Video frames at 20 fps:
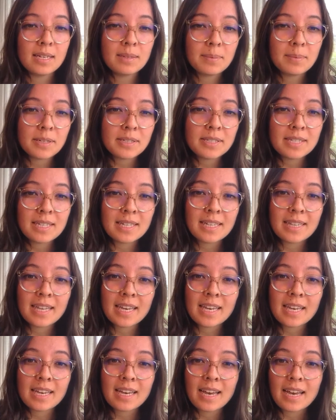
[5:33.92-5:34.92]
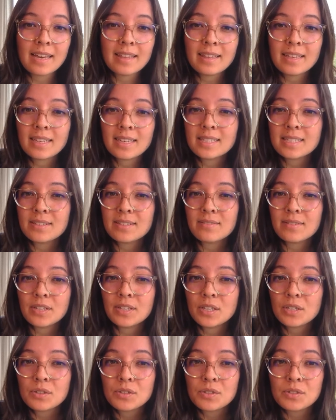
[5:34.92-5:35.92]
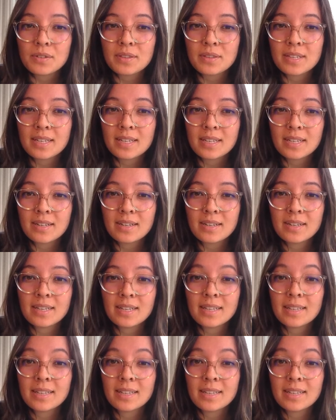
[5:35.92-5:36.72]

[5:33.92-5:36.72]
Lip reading: And personally, I think it's a very crucial thing